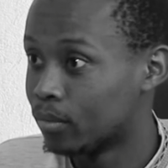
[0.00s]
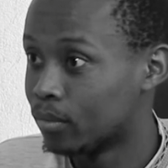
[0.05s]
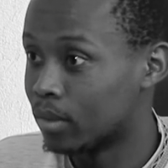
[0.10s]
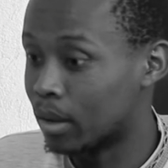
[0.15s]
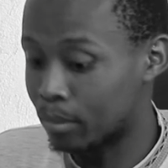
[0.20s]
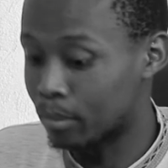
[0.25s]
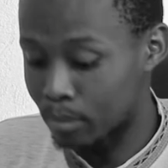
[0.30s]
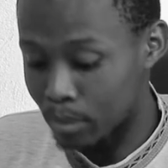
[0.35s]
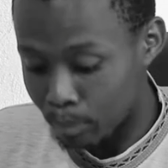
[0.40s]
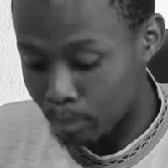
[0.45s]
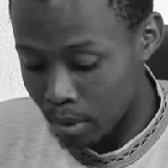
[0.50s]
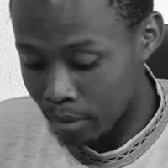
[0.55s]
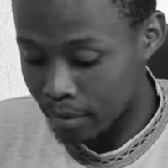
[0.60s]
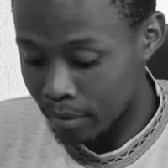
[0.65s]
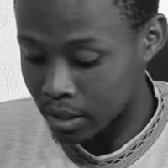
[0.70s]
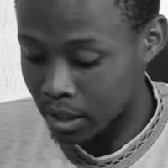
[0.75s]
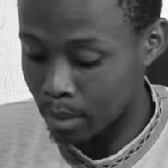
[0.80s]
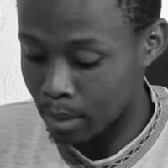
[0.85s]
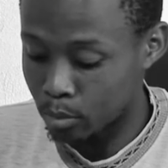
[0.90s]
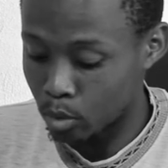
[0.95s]
The
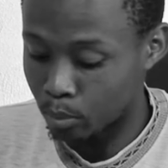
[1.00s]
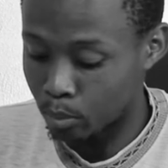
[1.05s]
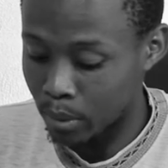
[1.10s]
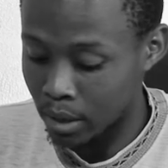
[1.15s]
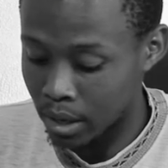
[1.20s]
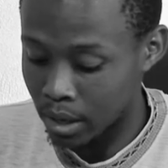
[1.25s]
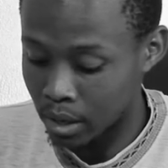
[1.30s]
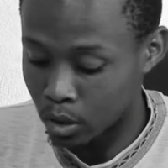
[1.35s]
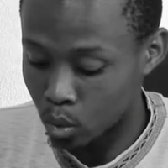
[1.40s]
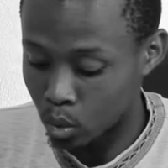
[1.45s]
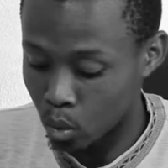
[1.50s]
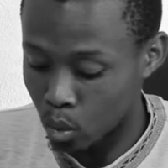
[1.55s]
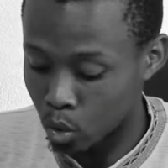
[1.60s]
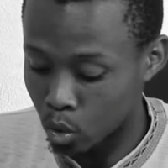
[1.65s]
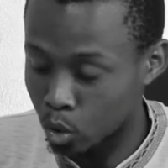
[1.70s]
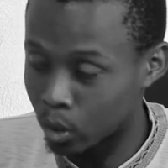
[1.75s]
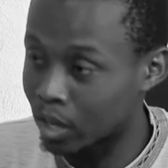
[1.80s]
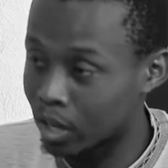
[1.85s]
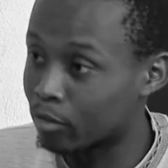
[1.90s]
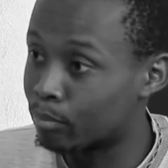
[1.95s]
perfect time
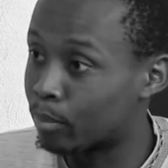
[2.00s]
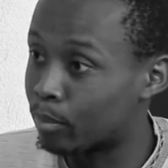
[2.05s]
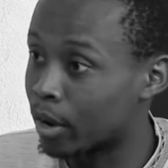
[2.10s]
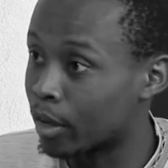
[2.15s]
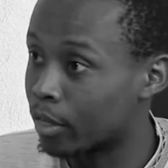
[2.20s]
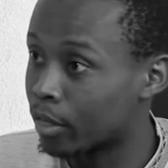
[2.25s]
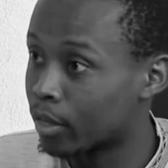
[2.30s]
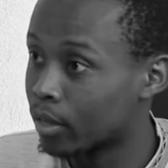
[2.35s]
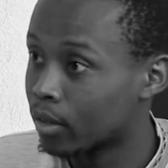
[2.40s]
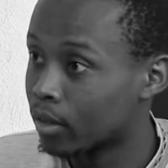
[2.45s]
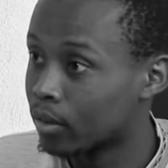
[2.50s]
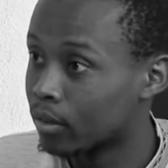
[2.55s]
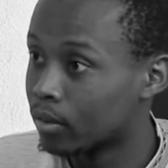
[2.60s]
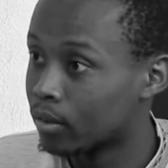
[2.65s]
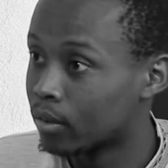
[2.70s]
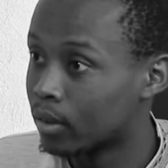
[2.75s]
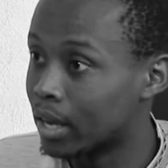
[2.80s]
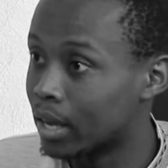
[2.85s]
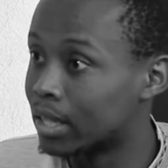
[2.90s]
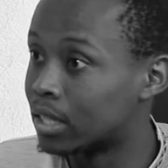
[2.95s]
to give birth,
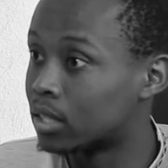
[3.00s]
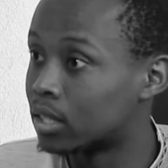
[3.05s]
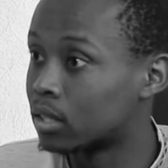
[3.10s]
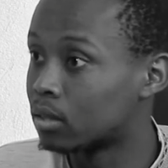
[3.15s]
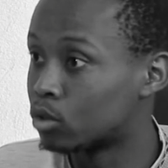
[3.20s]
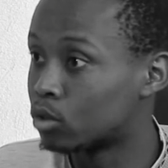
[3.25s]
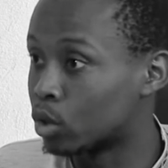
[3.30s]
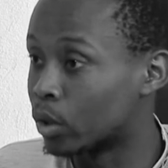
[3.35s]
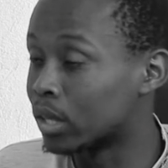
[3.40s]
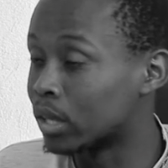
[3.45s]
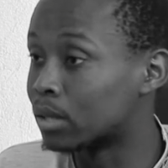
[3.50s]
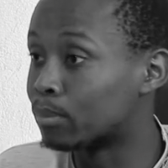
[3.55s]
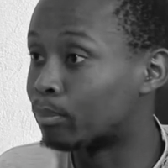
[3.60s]
it's during